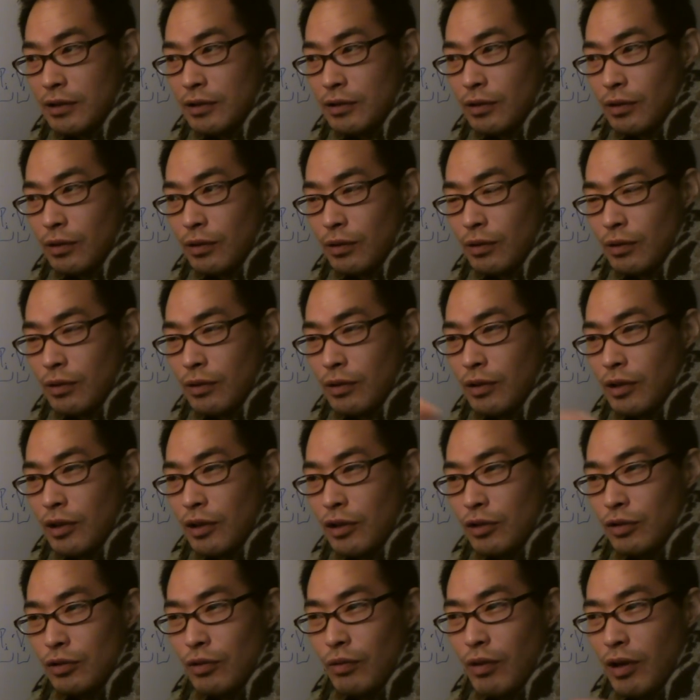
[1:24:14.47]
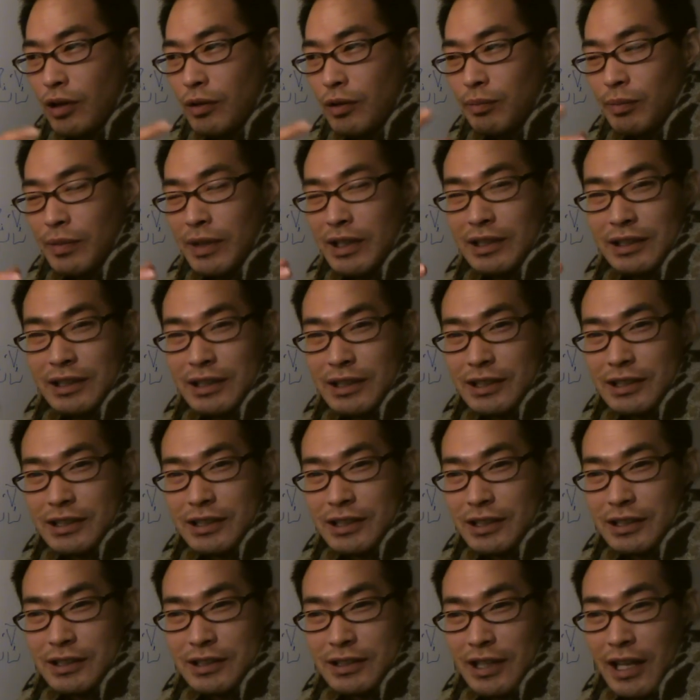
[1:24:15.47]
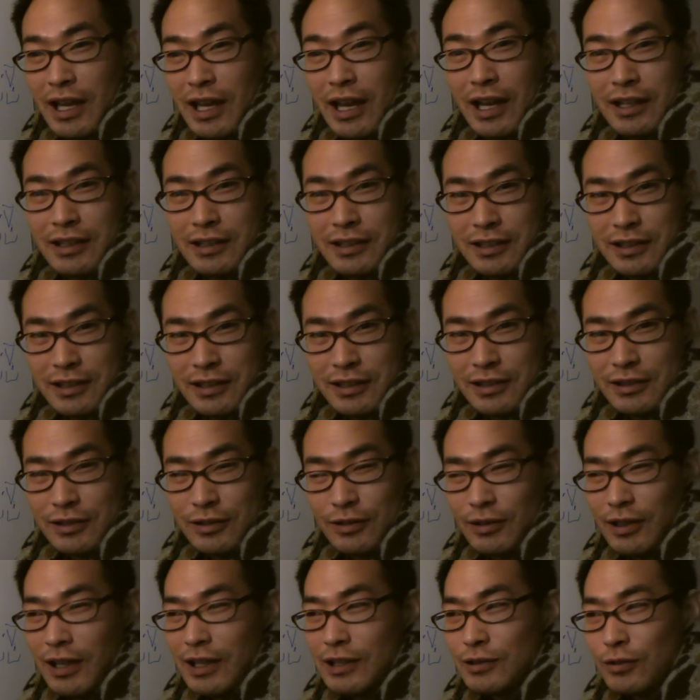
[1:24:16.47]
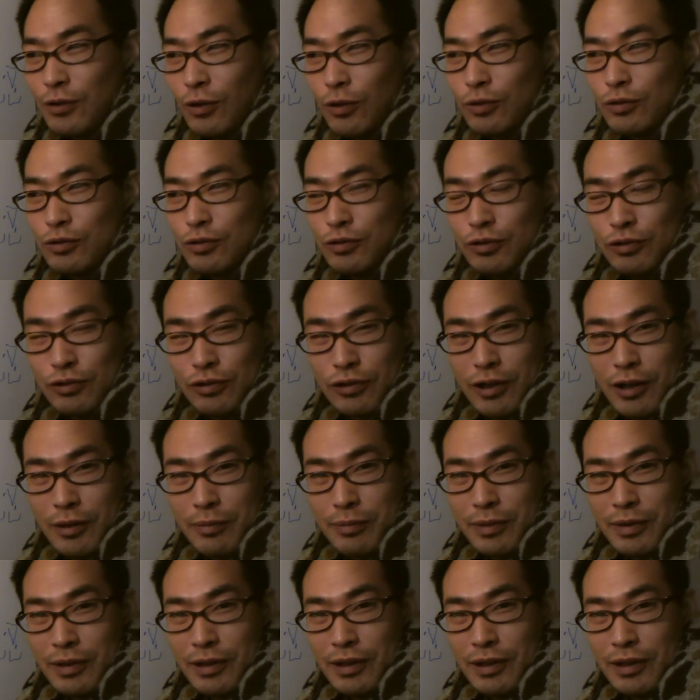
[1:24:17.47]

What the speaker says: So you know what, Middle East is dead. So let's go to Europe.